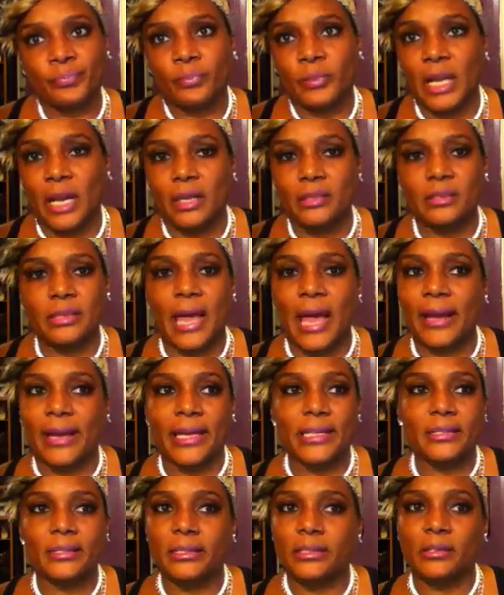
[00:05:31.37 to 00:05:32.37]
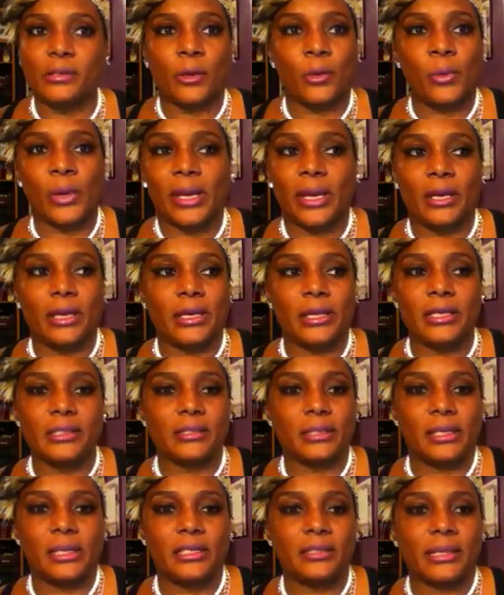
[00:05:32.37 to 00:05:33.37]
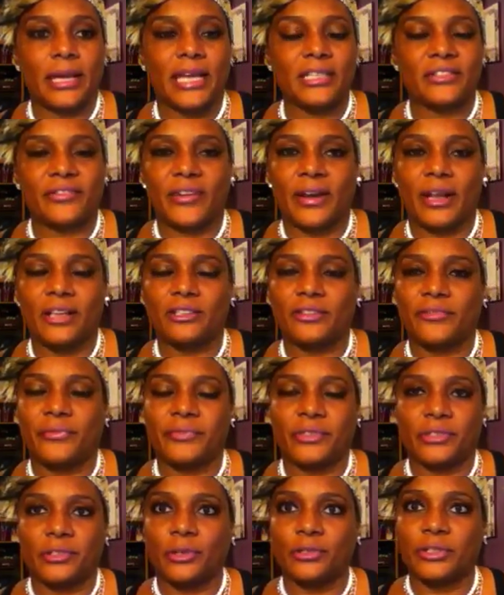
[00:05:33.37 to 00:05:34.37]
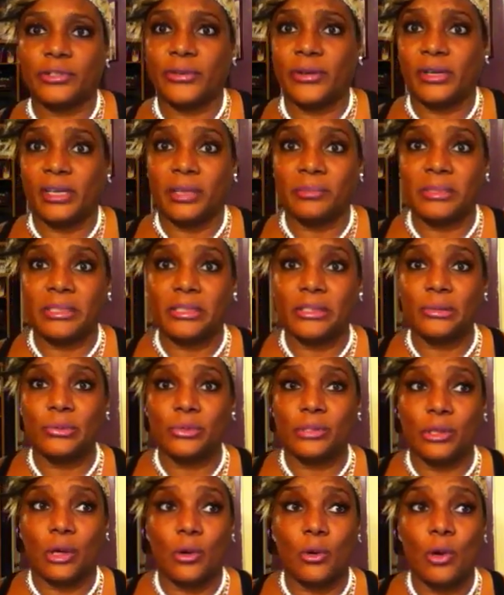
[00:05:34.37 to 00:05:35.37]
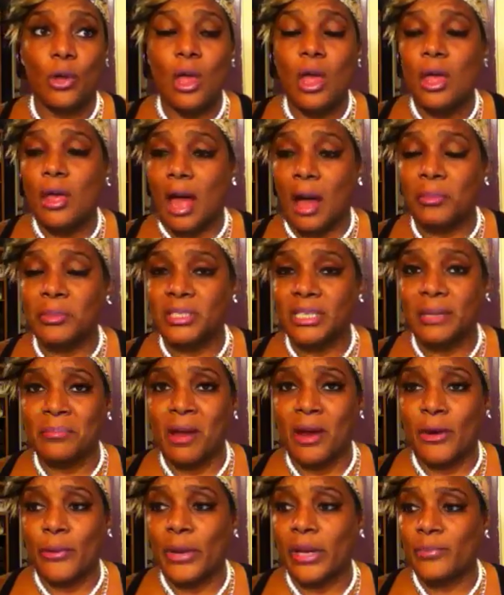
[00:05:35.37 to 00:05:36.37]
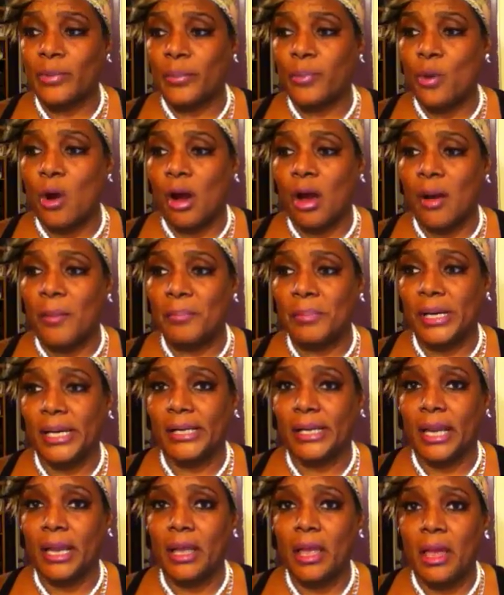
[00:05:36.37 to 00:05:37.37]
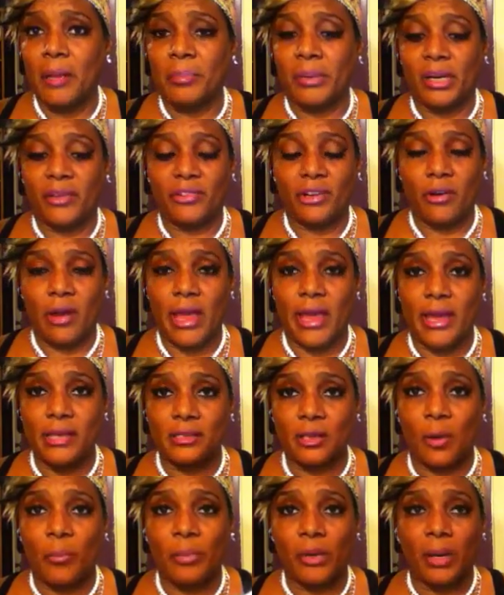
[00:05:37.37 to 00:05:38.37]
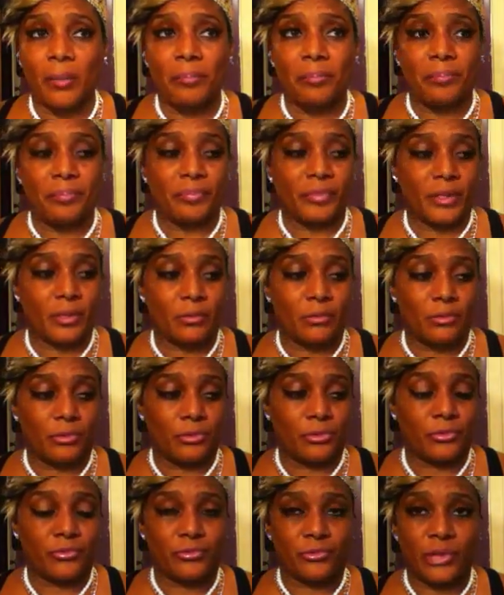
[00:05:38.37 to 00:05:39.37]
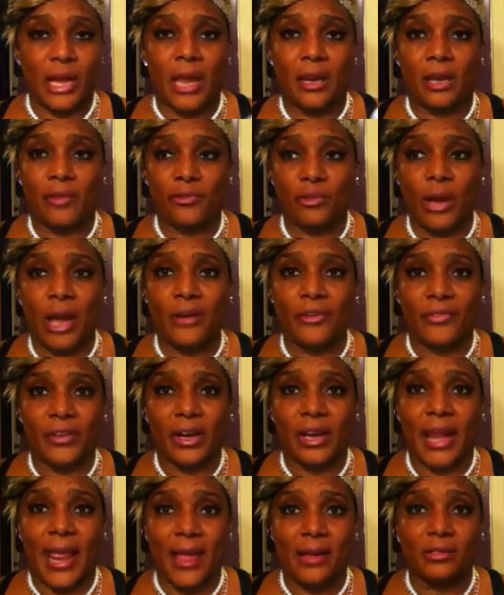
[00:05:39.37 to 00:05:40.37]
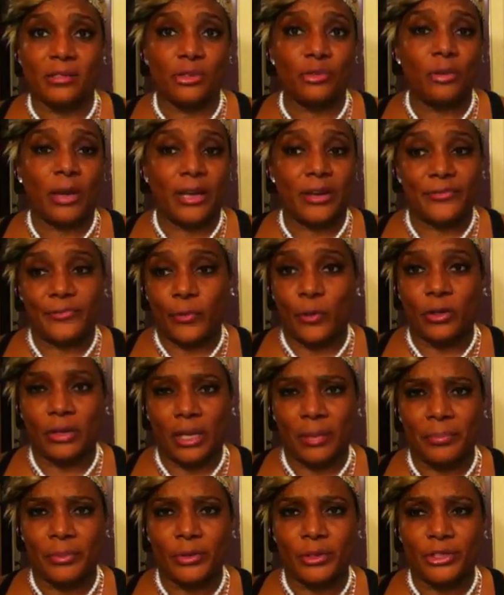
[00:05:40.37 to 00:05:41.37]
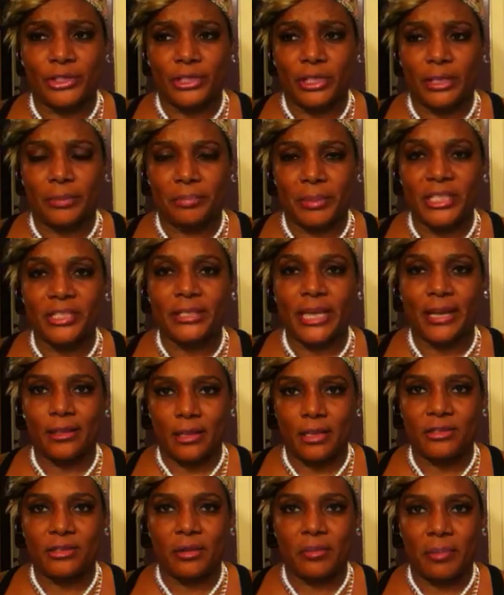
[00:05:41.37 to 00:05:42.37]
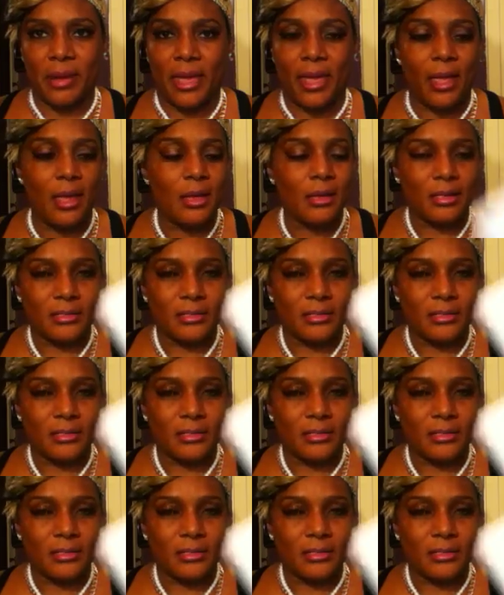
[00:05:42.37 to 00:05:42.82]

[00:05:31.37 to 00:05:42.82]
Like I said, I guess it's quick and easy these days to find out your social security number too. So I'm gonna check my credit report come Monday. But if your ass open up, if you got a fucking house and you can't afford that bullshit, bitch, take that shit back.